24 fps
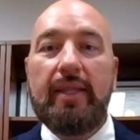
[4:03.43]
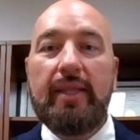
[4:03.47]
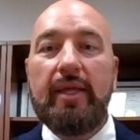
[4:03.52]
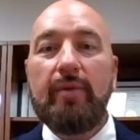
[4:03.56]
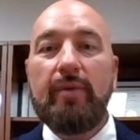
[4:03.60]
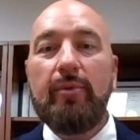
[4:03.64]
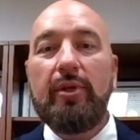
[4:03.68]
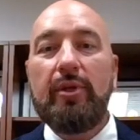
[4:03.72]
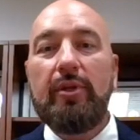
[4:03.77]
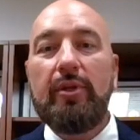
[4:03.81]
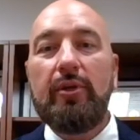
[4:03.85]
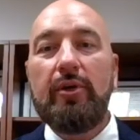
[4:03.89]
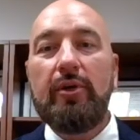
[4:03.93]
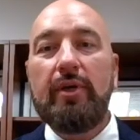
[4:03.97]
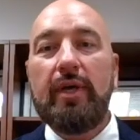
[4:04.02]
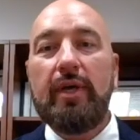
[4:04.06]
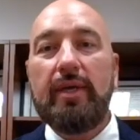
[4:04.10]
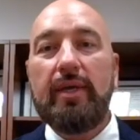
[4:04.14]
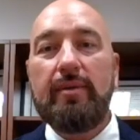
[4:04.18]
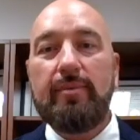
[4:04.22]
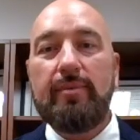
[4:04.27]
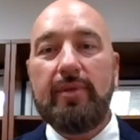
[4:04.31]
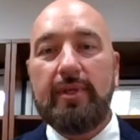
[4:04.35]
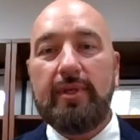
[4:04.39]
then we look
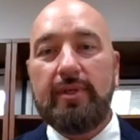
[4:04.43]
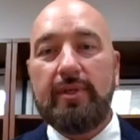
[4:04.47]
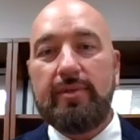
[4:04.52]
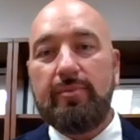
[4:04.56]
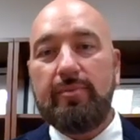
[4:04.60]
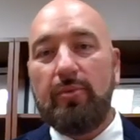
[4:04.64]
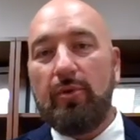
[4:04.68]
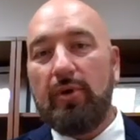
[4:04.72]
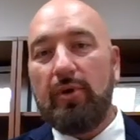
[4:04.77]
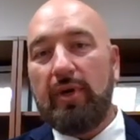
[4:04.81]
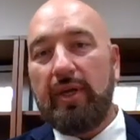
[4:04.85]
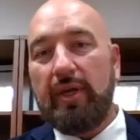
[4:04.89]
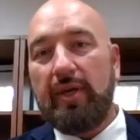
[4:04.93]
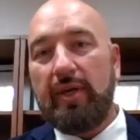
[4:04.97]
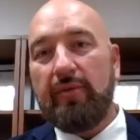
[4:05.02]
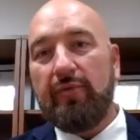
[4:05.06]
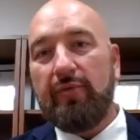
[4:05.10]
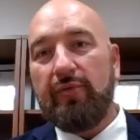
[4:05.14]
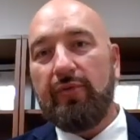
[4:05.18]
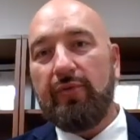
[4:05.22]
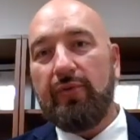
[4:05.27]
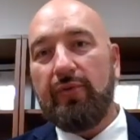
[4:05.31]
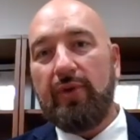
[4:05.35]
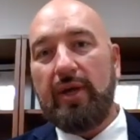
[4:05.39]
at these more
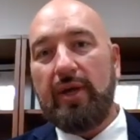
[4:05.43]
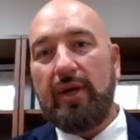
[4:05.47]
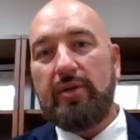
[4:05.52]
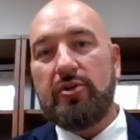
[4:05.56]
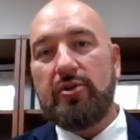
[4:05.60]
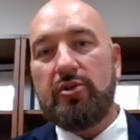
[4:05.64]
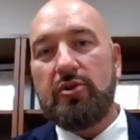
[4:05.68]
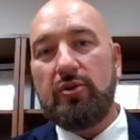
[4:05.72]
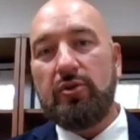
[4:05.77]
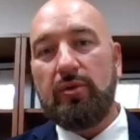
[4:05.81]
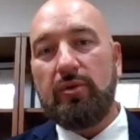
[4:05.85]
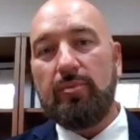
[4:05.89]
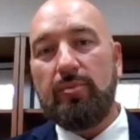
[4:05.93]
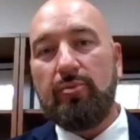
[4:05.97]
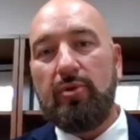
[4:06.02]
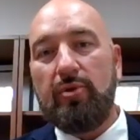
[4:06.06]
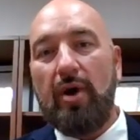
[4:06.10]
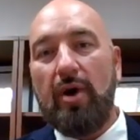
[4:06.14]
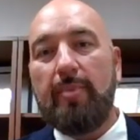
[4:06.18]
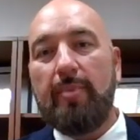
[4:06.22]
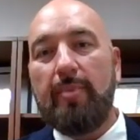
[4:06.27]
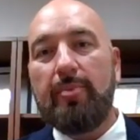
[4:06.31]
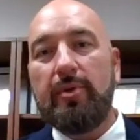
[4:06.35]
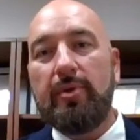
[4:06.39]
inferential
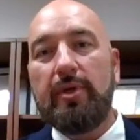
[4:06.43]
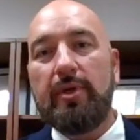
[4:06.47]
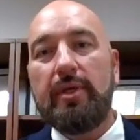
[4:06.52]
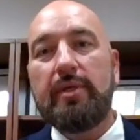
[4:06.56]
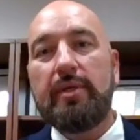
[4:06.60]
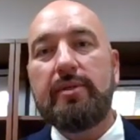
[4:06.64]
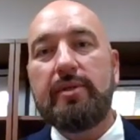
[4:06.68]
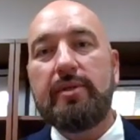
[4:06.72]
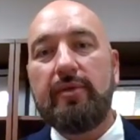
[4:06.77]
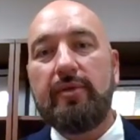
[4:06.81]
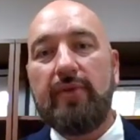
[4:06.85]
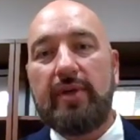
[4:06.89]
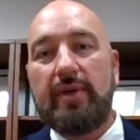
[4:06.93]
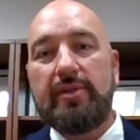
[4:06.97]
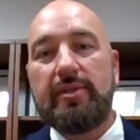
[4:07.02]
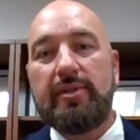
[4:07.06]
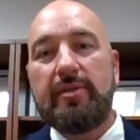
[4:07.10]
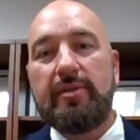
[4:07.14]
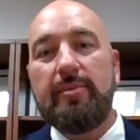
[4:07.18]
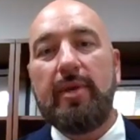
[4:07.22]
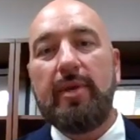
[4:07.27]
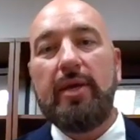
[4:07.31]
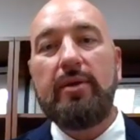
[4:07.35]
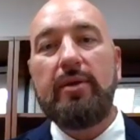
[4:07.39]
properties of
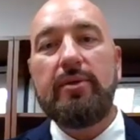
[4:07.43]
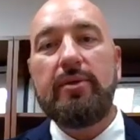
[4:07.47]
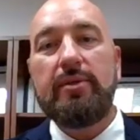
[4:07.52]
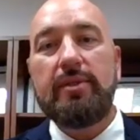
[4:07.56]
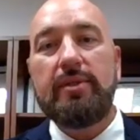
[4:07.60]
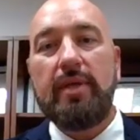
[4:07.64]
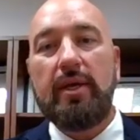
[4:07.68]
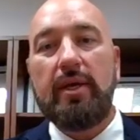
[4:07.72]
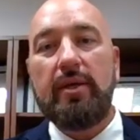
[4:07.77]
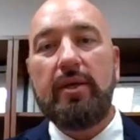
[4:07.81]
estimators that